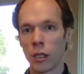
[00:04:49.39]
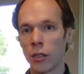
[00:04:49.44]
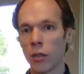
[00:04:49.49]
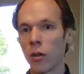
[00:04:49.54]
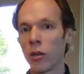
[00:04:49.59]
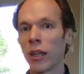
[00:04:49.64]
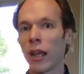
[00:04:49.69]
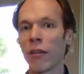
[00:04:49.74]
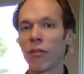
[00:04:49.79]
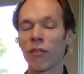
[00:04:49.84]
you
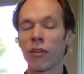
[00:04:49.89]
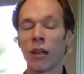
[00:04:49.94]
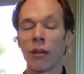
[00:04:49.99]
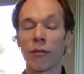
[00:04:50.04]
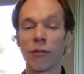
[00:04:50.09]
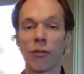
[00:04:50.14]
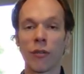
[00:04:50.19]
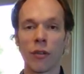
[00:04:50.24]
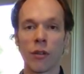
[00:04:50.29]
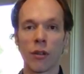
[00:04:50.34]
don't have
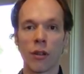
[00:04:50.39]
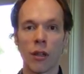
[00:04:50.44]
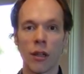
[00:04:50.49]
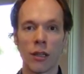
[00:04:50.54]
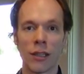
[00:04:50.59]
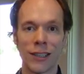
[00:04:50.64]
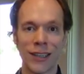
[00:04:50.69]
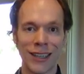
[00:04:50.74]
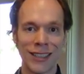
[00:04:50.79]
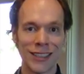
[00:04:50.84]
enough
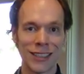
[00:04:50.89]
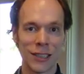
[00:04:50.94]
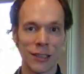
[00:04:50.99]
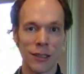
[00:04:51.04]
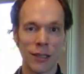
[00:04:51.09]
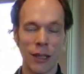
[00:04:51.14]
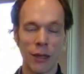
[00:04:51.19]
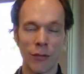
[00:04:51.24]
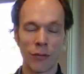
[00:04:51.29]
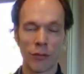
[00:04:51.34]

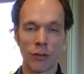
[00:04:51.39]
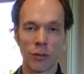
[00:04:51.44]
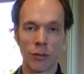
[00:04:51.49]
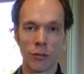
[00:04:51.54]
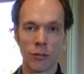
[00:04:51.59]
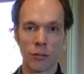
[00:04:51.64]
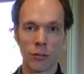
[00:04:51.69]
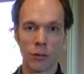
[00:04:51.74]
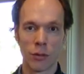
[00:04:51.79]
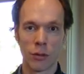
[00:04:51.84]
attention
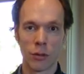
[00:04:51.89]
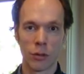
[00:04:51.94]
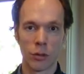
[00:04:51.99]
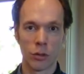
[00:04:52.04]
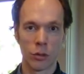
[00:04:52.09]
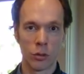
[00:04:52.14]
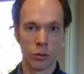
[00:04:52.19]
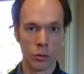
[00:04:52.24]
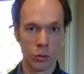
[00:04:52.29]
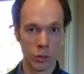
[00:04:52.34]
left
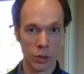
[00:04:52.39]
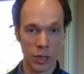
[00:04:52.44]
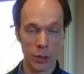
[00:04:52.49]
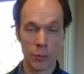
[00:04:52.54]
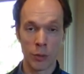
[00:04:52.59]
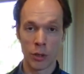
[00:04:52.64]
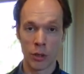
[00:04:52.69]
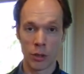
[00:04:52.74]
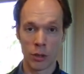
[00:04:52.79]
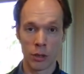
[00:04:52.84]
to
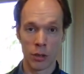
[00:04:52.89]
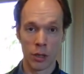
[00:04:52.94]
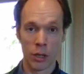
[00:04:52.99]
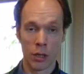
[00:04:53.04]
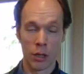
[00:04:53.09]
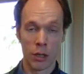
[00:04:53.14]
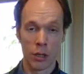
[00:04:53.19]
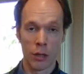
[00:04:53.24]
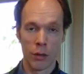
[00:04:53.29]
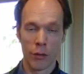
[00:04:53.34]
keep your
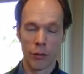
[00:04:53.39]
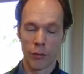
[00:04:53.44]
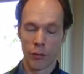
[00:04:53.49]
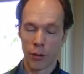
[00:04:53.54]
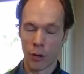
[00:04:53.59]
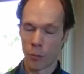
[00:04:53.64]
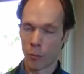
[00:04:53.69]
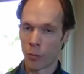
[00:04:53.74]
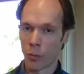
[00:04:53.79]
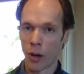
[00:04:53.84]

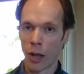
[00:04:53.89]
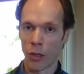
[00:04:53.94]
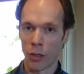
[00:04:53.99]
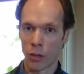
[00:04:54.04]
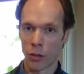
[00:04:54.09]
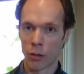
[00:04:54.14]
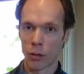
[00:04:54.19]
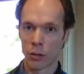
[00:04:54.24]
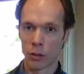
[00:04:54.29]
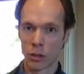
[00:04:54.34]

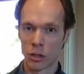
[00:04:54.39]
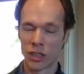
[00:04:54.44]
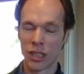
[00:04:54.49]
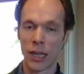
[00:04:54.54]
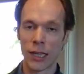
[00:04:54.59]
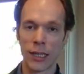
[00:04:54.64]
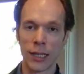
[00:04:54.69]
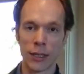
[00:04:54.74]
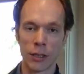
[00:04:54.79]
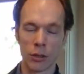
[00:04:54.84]
breath
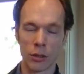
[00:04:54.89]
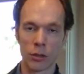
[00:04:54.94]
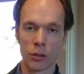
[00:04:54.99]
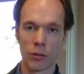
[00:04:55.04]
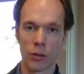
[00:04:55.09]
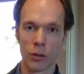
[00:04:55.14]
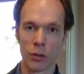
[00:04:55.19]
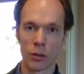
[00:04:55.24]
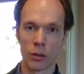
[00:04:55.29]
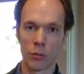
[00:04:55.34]
steady and
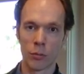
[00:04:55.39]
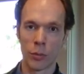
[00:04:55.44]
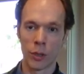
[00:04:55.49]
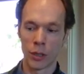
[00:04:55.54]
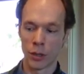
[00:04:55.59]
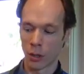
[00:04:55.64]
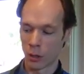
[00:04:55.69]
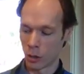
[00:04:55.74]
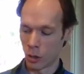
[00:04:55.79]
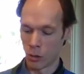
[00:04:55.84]
controlled,
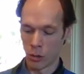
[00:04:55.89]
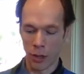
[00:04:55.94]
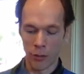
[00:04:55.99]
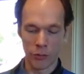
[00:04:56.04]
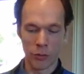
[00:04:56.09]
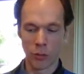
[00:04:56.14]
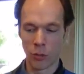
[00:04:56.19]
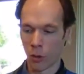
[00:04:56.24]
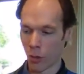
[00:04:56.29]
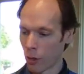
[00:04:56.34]
because you
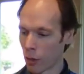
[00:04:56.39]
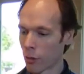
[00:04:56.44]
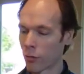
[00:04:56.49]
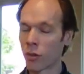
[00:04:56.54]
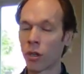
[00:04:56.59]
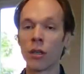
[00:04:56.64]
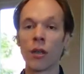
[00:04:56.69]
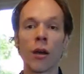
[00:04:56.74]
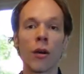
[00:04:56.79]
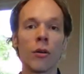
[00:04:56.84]
have to think
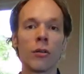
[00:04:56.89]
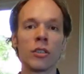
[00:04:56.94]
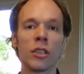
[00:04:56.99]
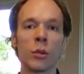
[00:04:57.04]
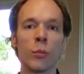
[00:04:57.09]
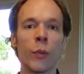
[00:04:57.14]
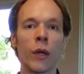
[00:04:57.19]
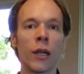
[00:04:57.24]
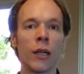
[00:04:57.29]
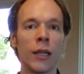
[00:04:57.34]
of the
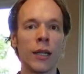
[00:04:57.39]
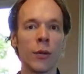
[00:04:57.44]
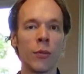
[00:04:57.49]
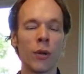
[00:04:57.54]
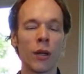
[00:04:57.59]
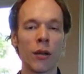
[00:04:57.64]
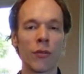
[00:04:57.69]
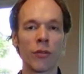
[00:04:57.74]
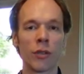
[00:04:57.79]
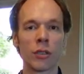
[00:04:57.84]
note and melody,
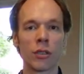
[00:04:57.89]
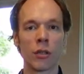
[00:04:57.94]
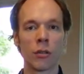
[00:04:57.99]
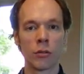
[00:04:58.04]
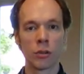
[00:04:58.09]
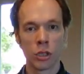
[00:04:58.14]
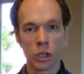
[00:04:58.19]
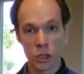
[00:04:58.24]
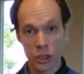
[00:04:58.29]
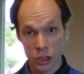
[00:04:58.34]
whatever.
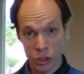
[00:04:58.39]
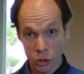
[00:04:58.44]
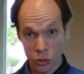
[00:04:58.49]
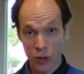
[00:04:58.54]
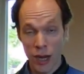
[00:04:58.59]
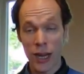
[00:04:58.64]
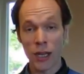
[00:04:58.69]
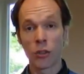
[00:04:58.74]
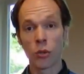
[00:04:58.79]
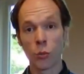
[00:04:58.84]
So
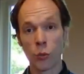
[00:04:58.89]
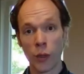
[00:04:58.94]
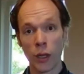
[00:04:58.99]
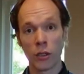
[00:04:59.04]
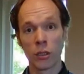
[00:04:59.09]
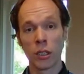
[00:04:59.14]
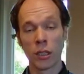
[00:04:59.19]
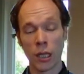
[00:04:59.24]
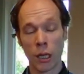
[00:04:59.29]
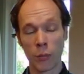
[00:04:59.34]
try to
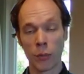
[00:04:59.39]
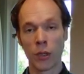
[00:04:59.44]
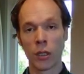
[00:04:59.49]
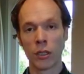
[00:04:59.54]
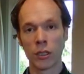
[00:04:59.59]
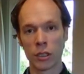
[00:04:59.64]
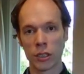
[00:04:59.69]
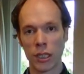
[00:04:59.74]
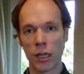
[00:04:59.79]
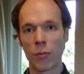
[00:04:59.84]
build it up
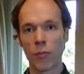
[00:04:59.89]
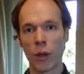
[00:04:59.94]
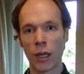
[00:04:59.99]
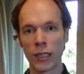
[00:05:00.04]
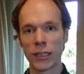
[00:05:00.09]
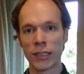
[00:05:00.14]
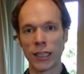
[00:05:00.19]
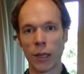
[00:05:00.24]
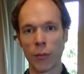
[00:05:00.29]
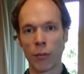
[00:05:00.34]
step
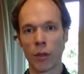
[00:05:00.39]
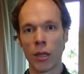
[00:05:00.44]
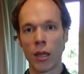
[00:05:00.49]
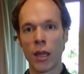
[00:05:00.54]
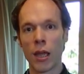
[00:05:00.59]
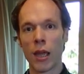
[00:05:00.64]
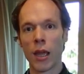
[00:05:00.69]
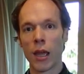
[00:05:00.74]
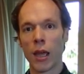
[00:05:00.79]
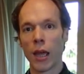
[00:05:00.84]
by step.
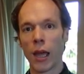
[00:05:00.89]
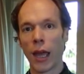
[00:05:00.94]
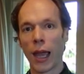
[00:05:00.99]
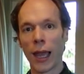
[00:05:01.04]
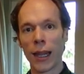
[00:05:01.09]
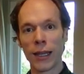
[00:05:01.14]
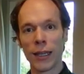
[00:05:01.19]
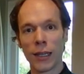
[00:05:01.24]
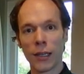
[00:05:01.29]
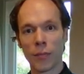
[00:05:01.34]

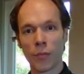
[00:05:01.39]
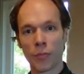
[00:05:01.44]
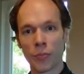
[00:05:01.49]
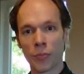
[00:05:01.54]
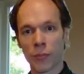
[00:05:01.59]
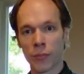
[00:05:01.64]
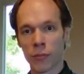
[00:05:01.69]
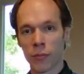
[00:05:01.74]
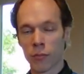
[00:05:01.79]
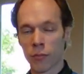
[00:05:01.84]
And
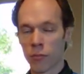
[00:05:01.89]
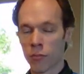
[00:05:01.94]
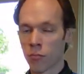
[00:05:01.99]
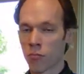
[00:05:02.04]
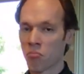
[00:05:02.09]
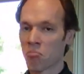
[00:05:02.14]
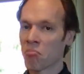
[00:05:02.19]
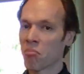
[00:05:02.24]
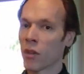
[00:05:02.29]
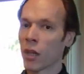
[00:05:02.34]

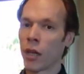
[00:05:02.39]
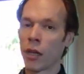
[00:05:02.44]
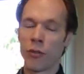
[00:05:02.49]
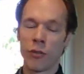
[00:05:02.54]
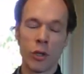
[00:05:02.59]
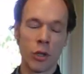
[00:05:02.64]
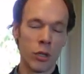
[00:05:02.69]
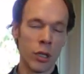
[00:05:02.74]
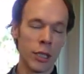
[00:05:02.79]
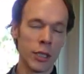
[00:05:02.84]

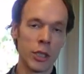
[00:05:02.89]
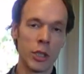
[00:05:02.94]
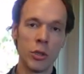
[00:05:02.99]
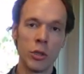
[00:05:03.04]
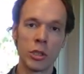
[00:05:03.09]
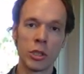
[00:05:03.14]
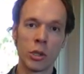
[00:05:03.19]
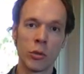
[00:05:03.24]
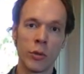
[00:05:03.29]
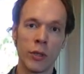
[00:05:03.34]
if you're not
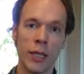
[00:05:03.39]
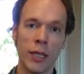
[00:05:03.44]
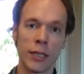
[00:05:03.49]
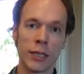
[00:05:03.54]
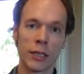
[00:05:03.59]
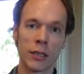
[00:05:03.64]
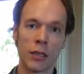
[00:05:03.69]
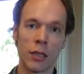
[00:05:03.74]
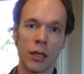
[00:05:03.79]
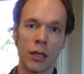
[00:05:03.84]
used to
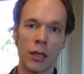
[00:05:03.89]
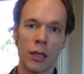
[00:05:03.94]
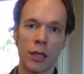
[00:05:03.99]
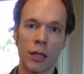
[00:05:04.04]
this,